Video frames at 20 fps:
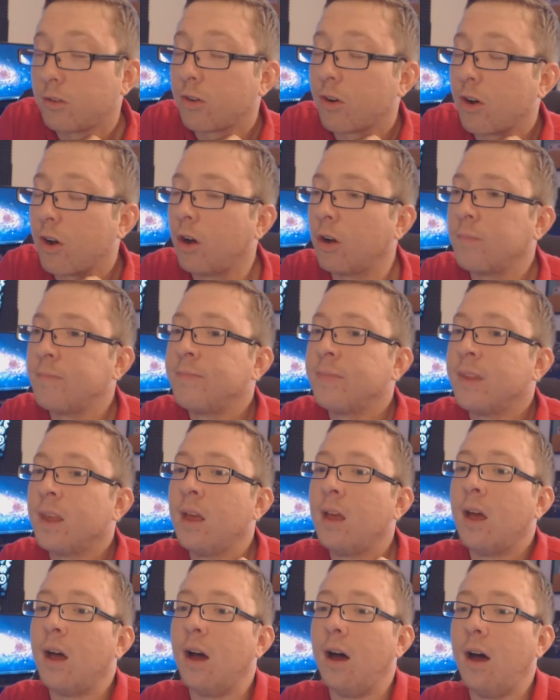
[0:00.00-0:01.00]
strong.
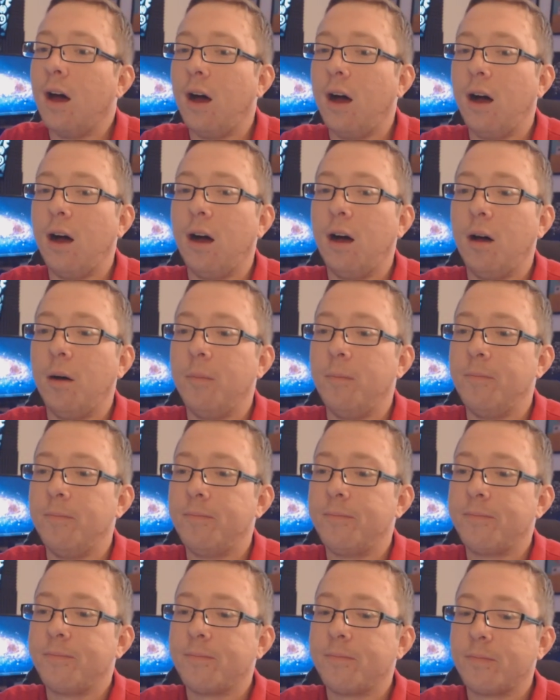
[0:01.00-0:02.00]
Um,
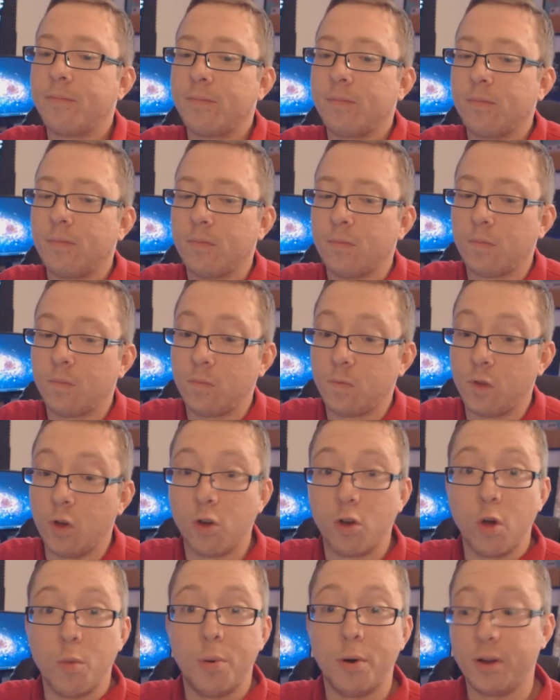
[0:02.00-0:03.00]

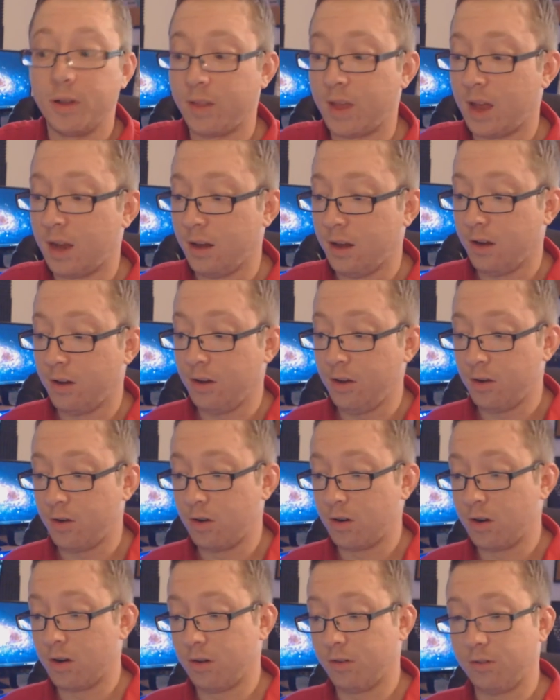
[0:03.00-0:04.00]
don't go putting that near
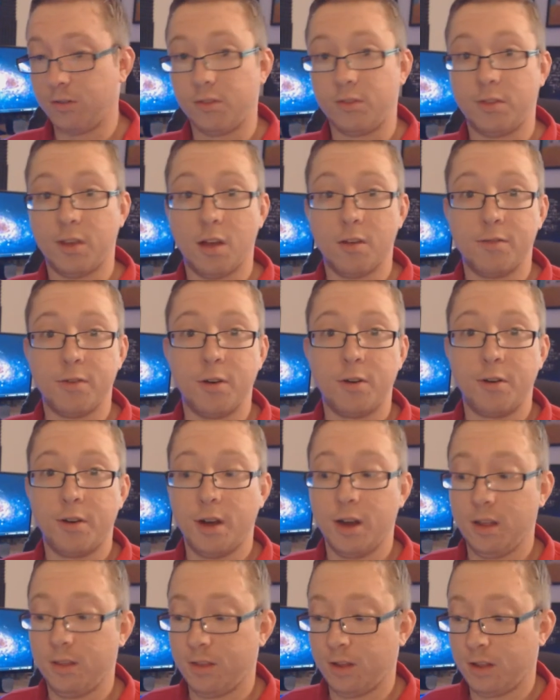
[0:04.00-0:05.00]
your cell phone
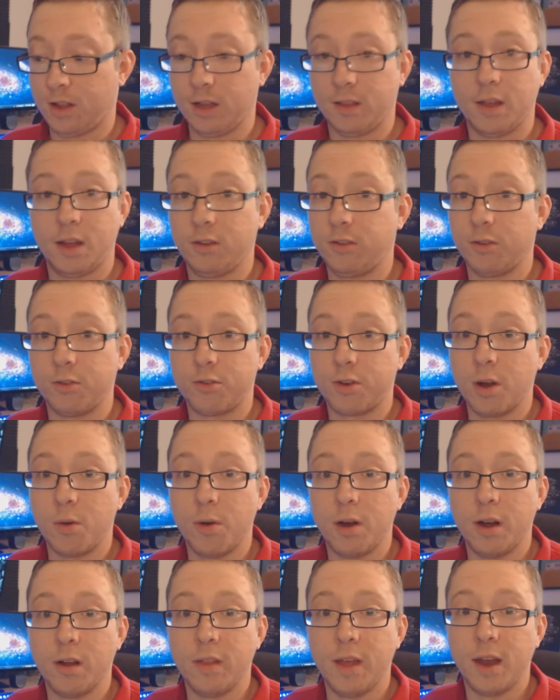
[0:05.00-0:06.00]
or anything like that. Don't try
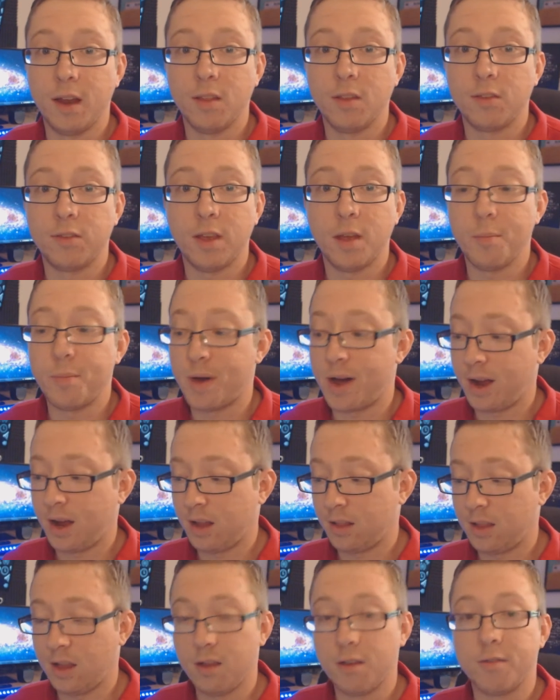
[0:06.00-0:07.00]
wearing that in the same
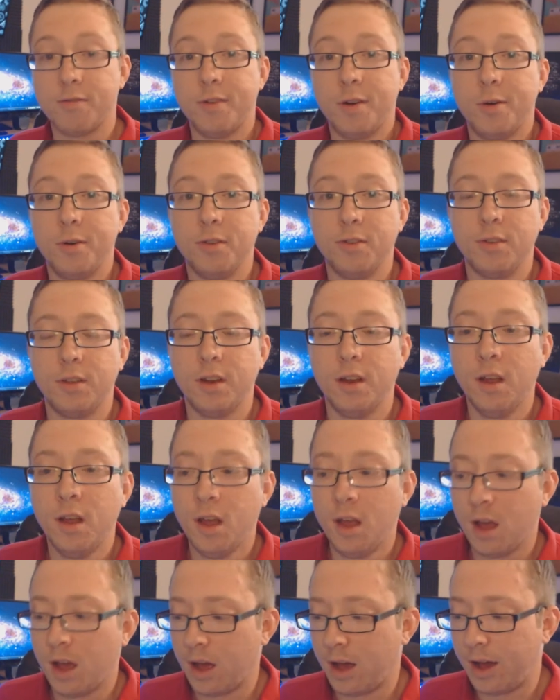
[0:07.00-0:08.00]
pocket that your phone is
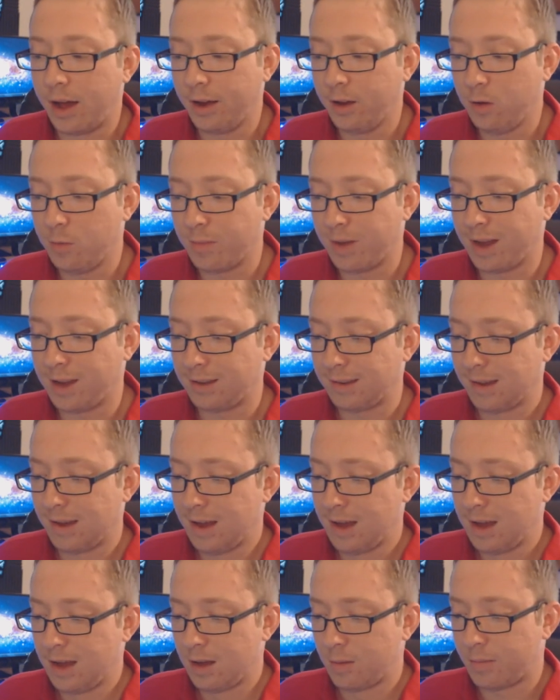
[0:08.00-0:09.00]
in. Uh, you might
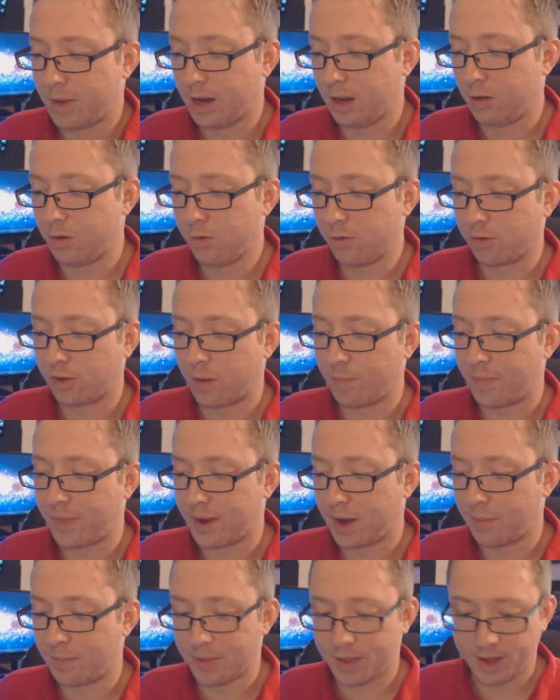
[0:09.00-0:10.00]
might goof
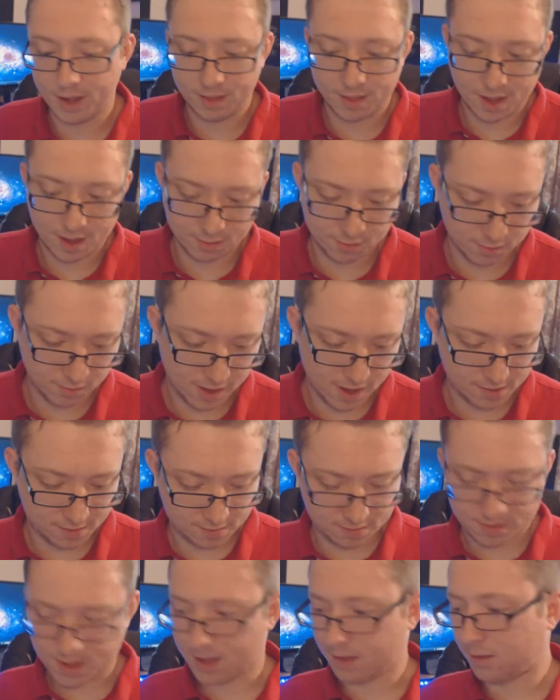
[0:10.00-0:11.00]
something up like that. So
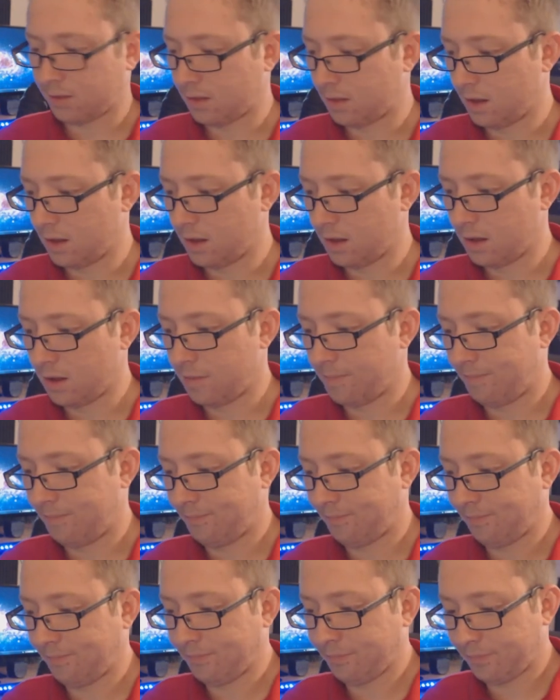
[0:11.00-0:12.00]
that's that's the
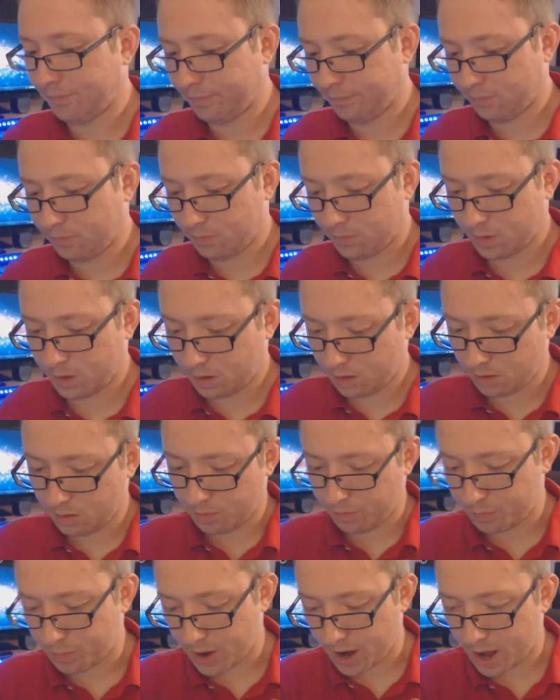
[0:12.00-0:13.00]

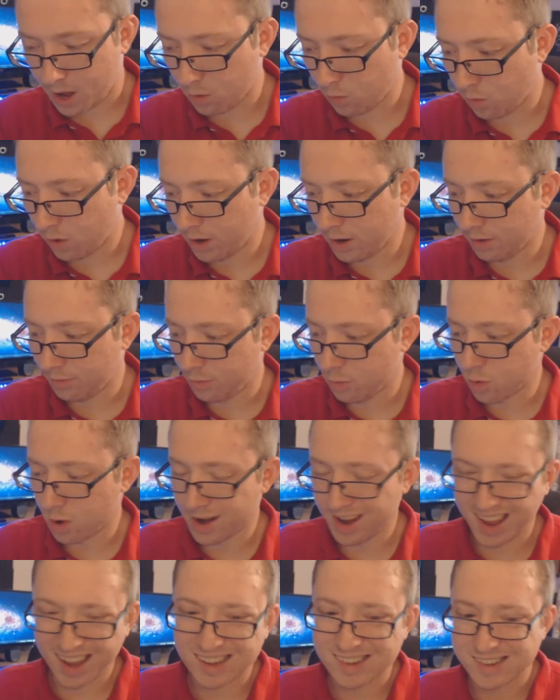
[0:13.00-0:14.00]
brown one. If you
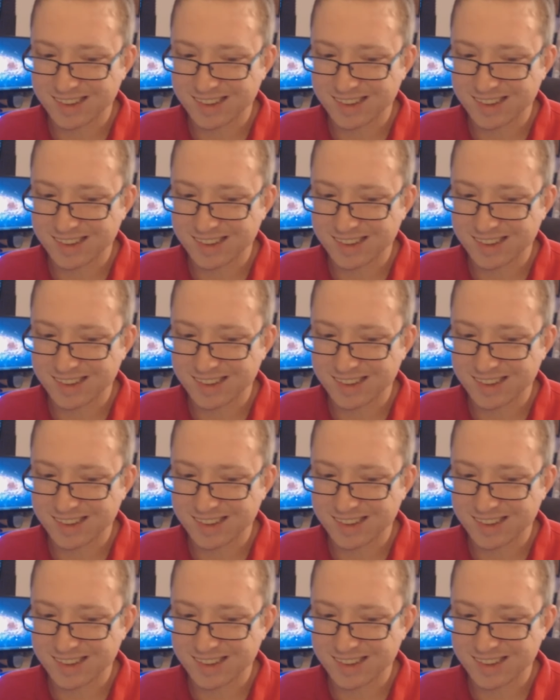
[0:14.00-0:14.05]
want to